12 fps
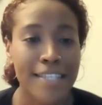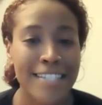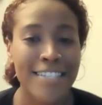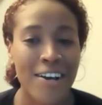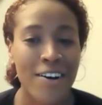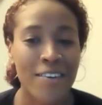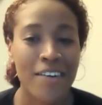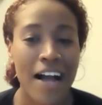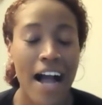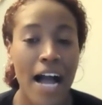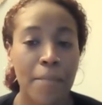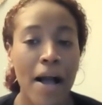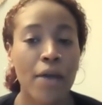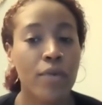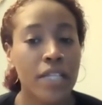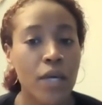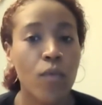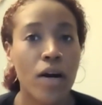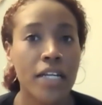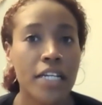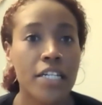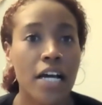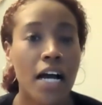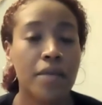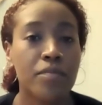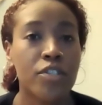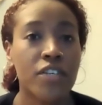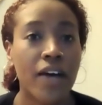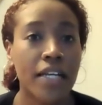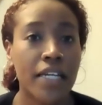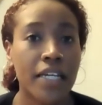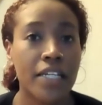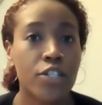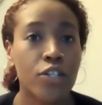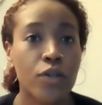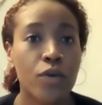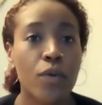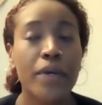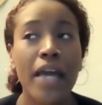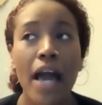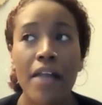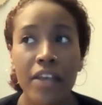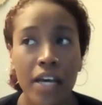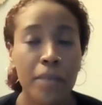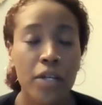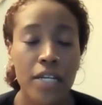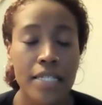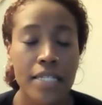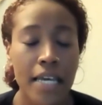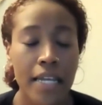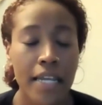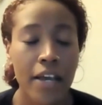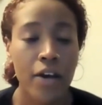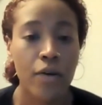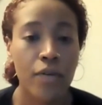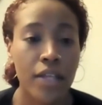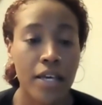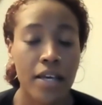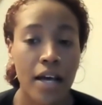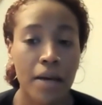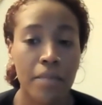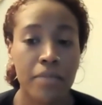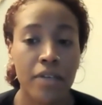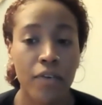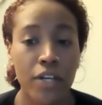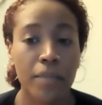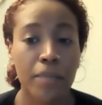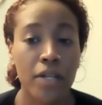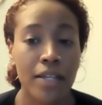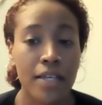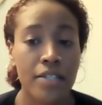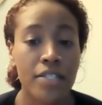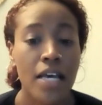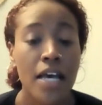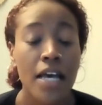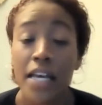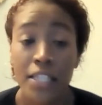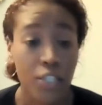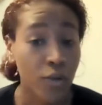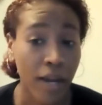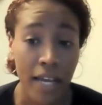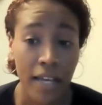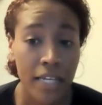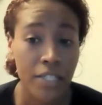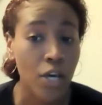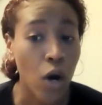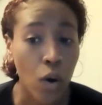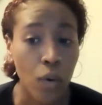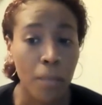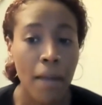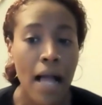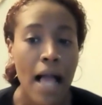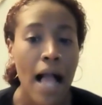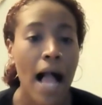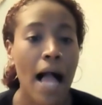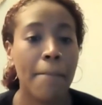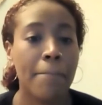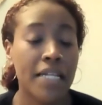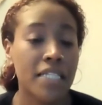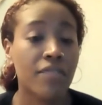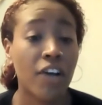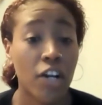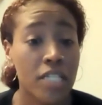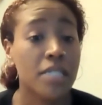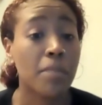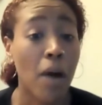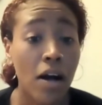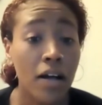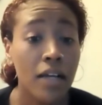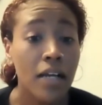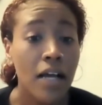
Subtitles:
So, I really wanted Shivani the community in San Diego, the devotee community it's great, it's home, but it's very small.